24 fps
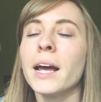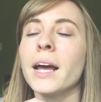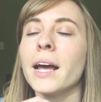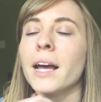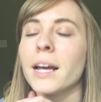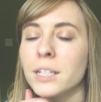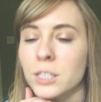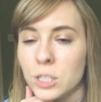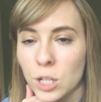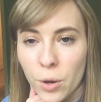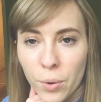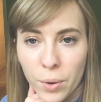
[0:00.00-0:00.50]

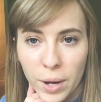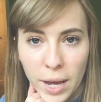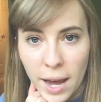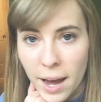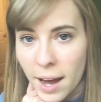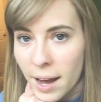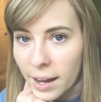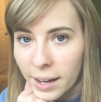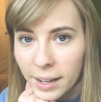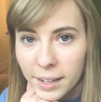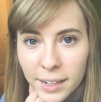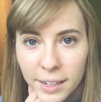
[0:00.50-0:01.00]
it's
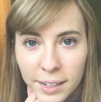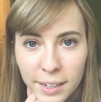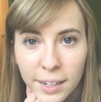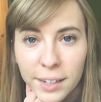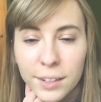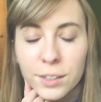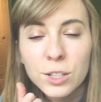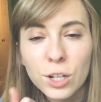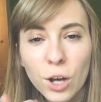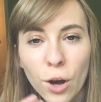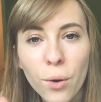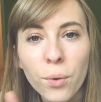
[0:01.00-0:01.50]
okay.
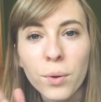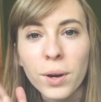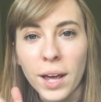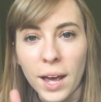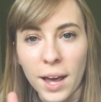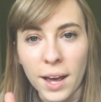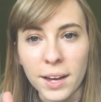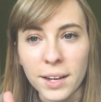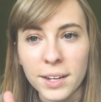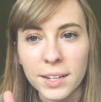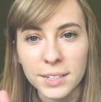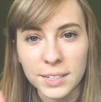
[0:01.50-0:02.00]
It's
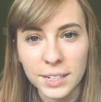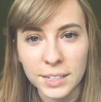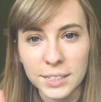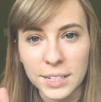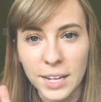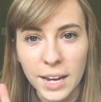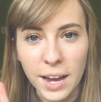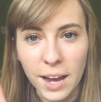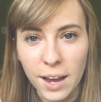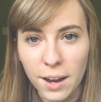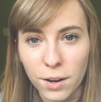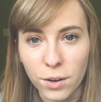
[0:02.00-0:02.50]
okay because it's
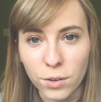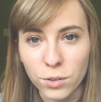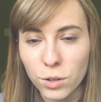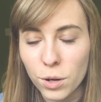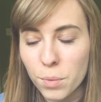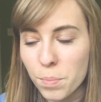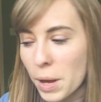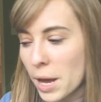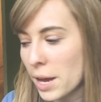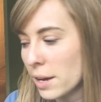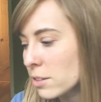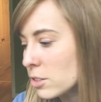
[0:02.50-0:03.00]
like
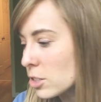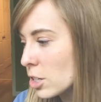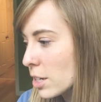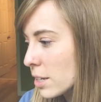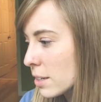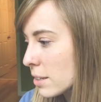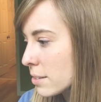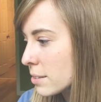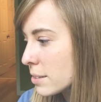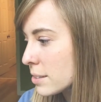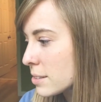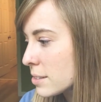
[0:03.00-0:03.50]
800
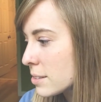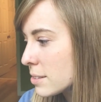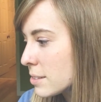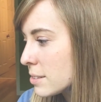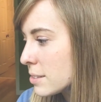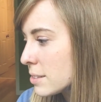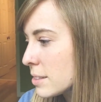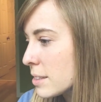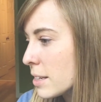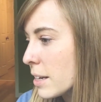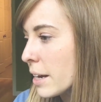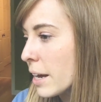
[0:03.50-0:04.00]
pages
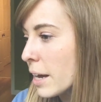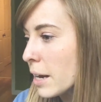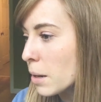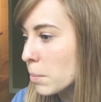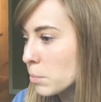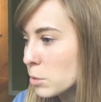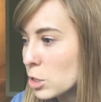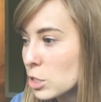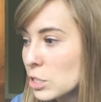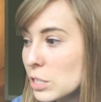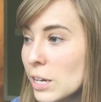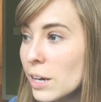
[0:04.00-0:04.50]
and
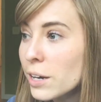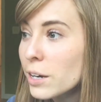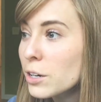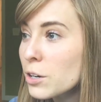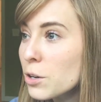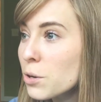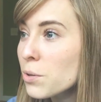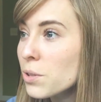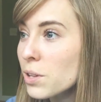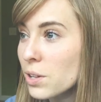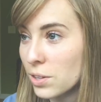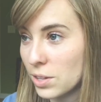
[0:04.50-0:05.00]
I'm just gonna
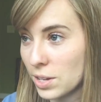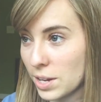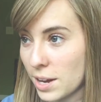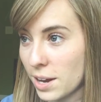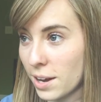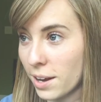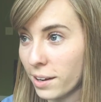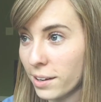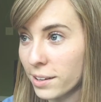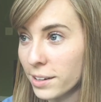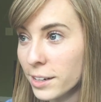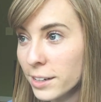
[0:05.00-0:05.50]
do the
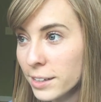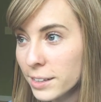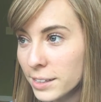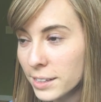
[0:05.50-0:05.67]
thing,